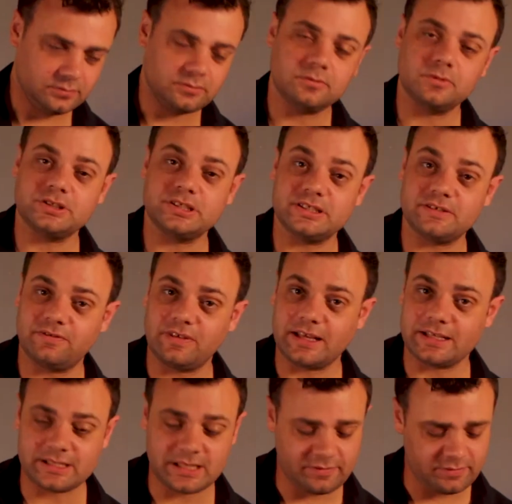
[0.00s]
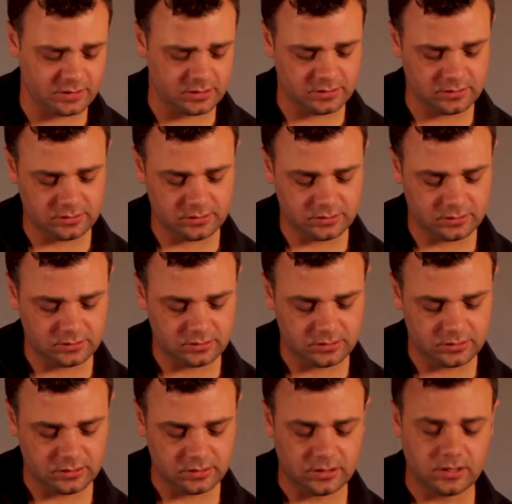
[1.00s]
which is the flat 7,
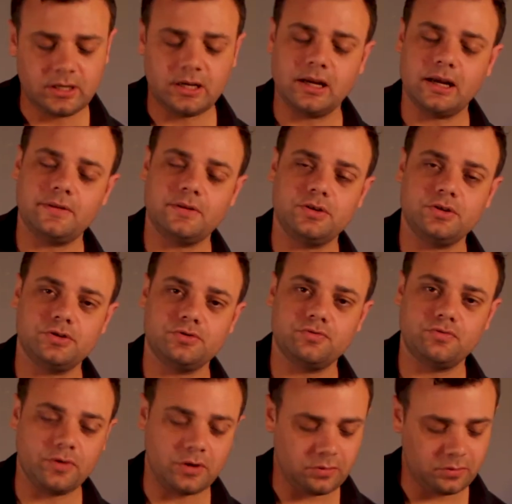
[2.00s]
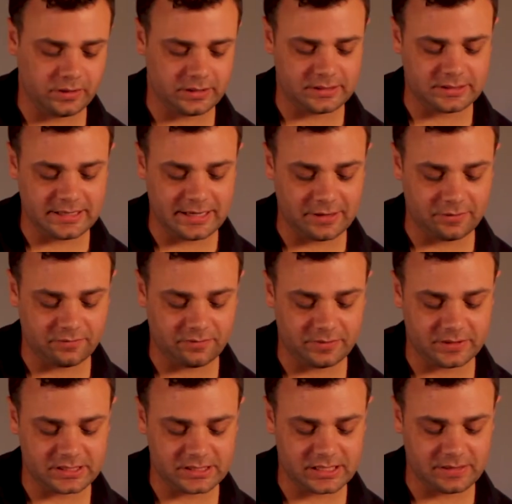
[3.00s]
and then you can roll it down from
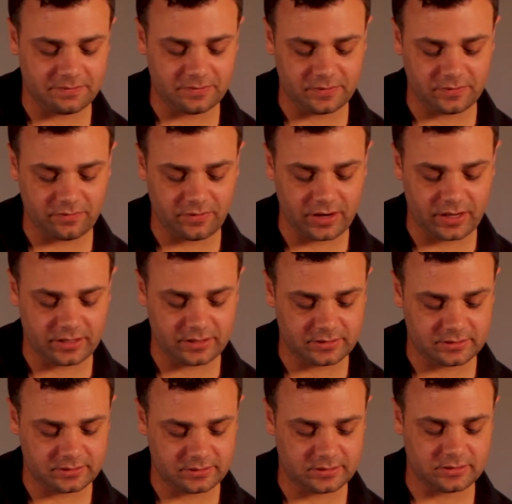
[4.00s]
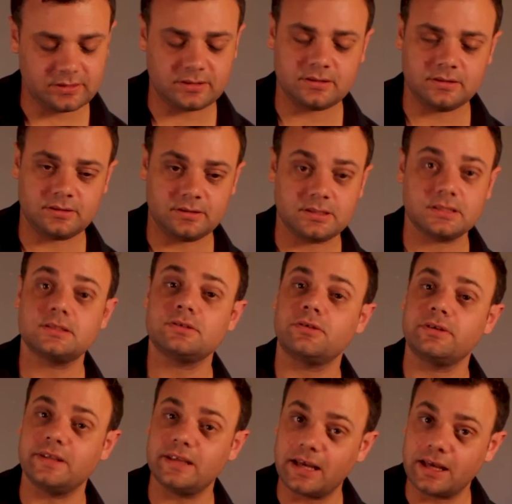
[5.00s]
the 7th fret,
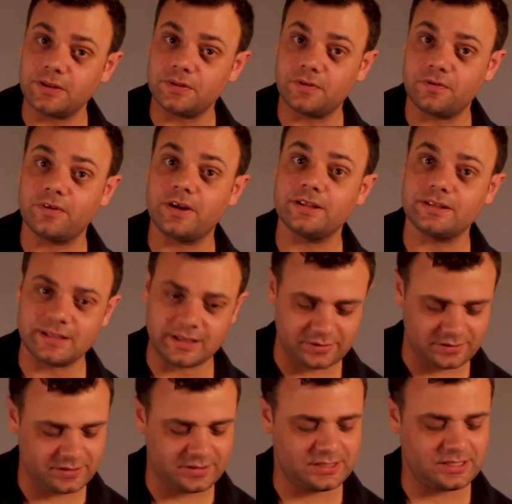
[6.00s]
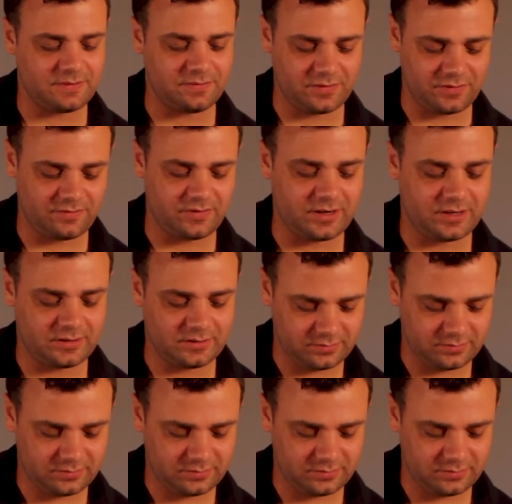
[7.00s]
sorry, the 8th fret down to the 7th fret.